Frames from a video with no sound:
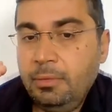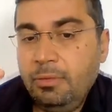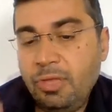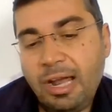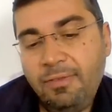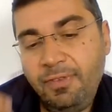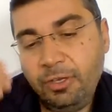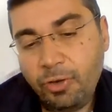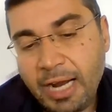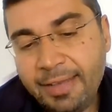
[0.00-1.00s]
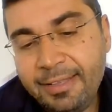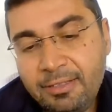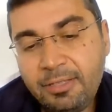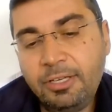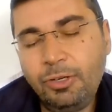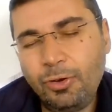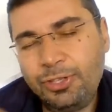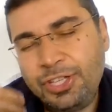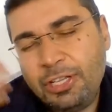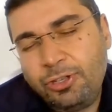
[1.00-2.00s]
deriving your identity, your
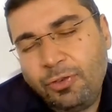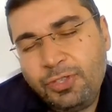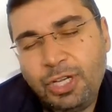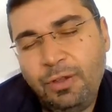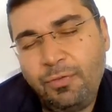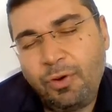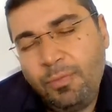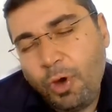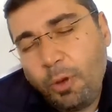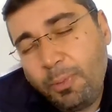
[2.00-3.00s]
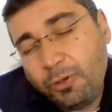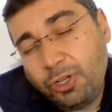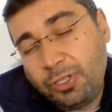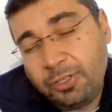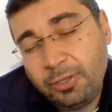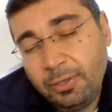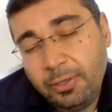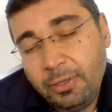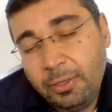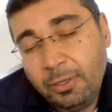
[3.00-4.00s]
sense of self from the opposite
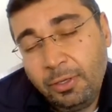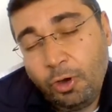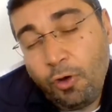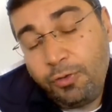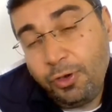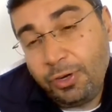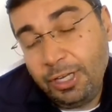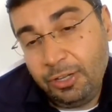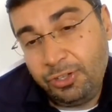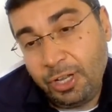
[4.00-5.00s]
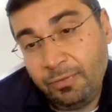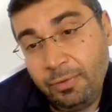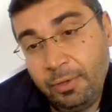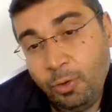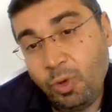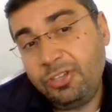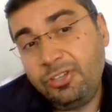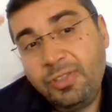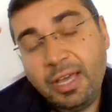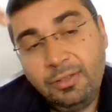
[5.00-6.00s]
of your real self. What
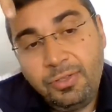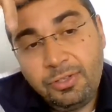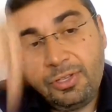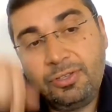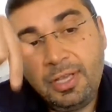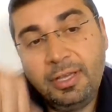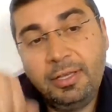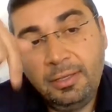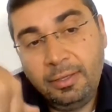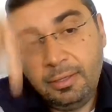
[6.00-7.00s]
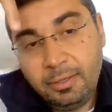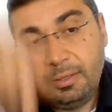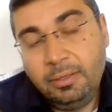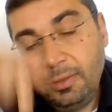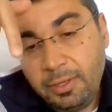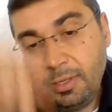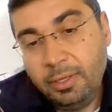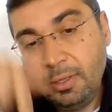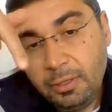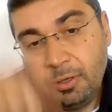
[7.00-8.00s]
is that? This is the
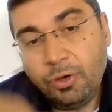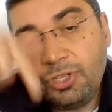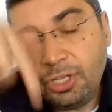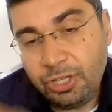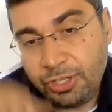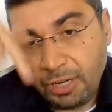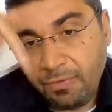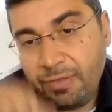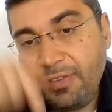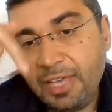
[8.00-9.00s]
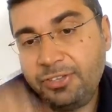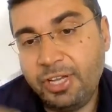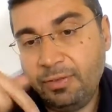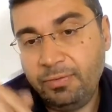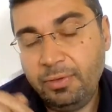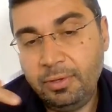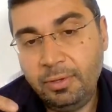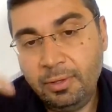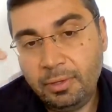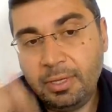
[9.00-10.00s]
OCD self, the fake self.
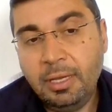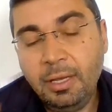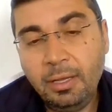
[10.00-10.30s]
Okay.